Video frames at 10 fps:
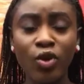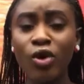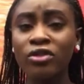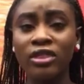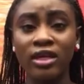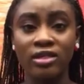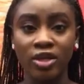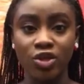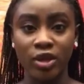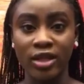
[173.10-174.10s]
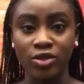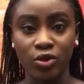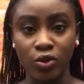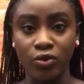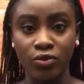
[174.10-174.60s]
all the things that you had to
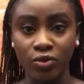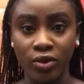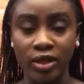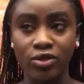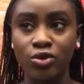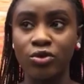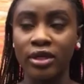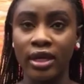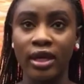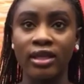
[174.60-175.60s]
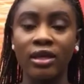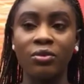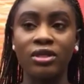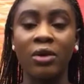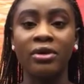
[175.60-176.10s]
go through and so yeah that
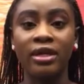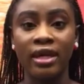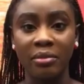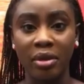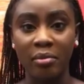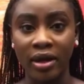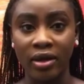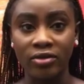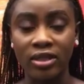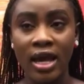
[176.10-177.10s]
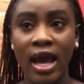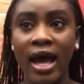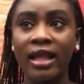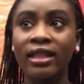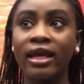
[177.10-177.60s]
was how it came about
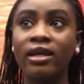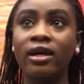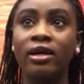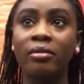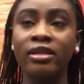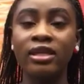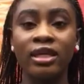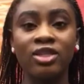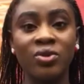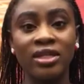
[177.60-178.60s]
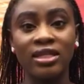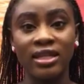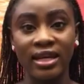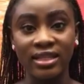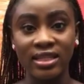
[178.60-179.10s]
and then um, i think in
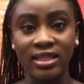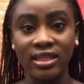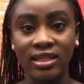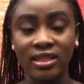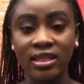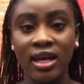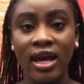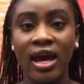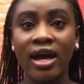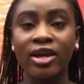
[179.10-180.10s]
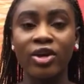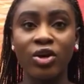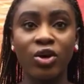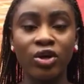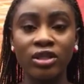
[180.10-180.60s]
2019 i
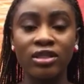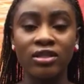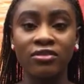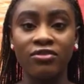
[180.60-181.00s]
got the